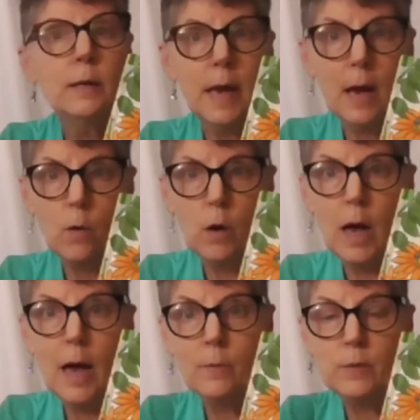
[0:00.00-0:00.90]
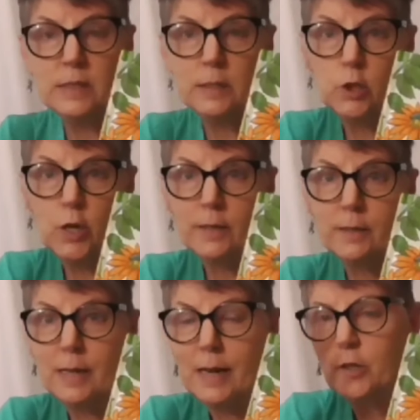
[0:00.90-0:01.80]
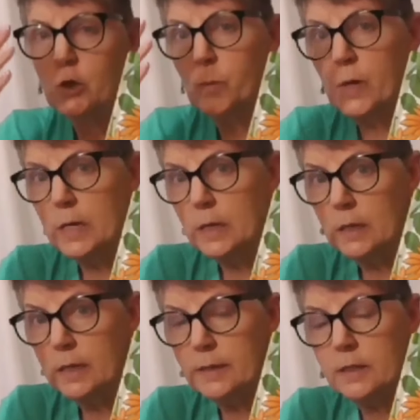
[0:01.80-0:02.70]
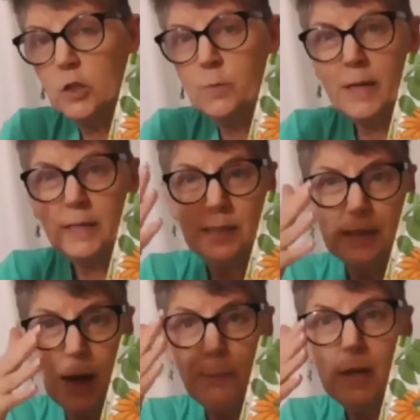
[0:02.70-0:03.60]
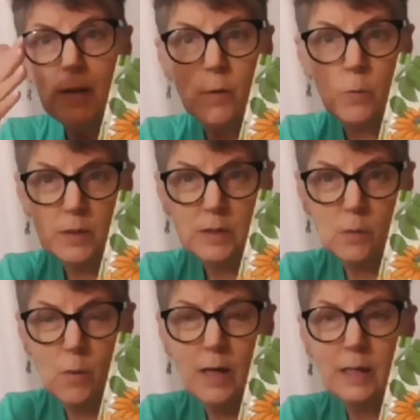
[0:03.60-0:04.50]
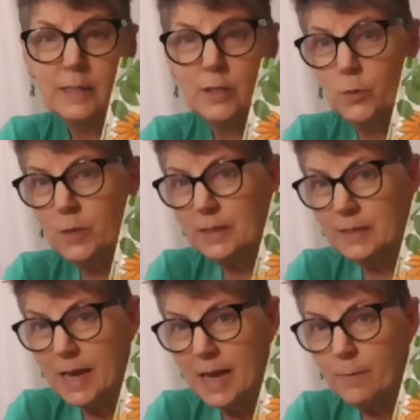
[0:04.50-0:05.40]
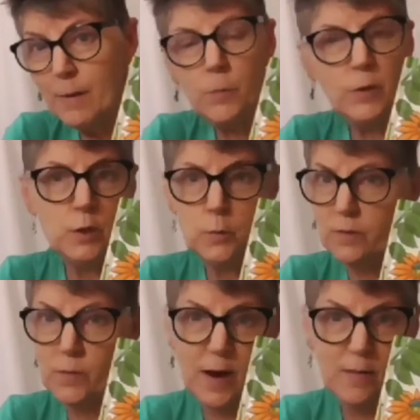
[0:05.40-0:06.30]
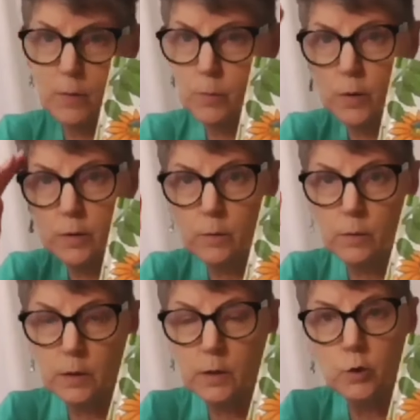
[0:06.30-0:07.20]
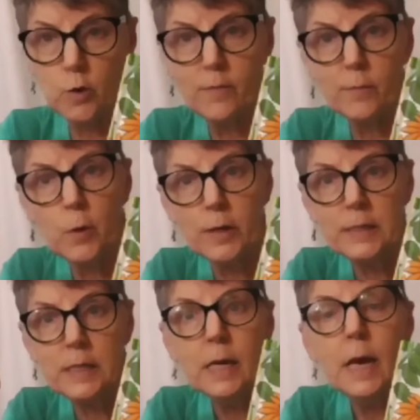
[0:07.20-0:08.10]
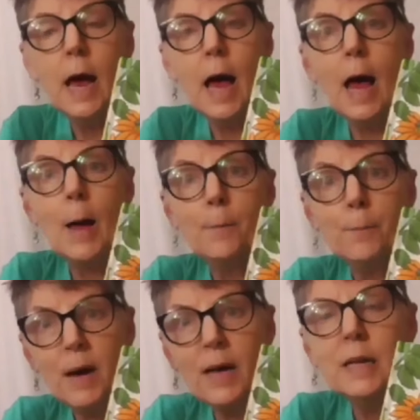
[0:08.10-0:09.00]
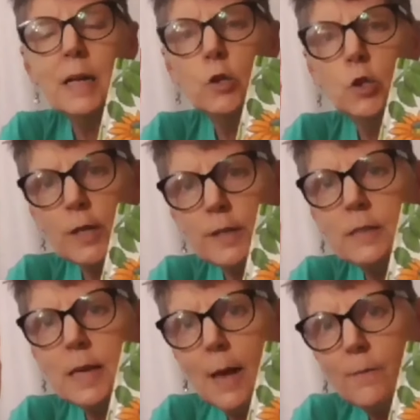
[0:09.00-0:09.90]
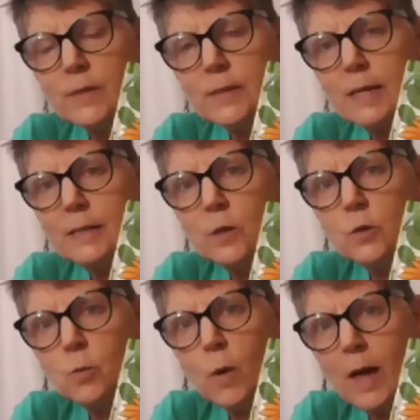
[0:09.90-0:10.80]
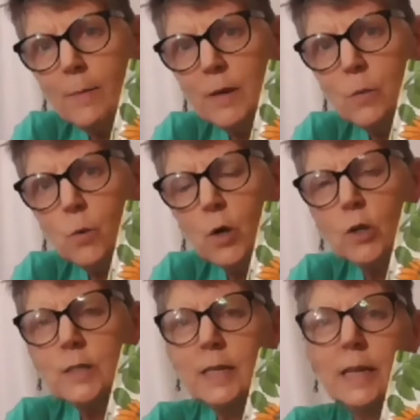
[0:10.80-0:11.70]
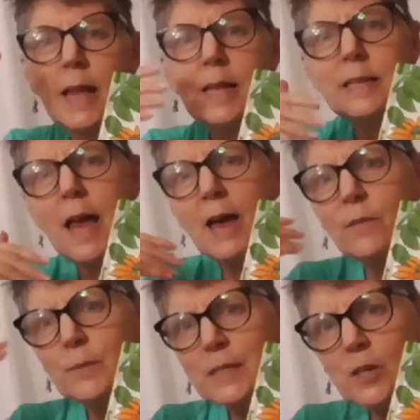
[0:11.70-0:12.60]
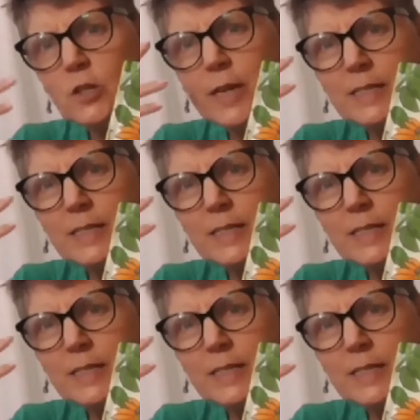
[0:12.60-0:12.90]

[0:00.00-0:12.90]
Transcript: Now, I would suggest that as you're reading this, that you might stop it every once in a while and do the same. I wouldn't do it for every word. Oh, you'll drive him crazy. But just to emphasize those rhyming words and to have him start to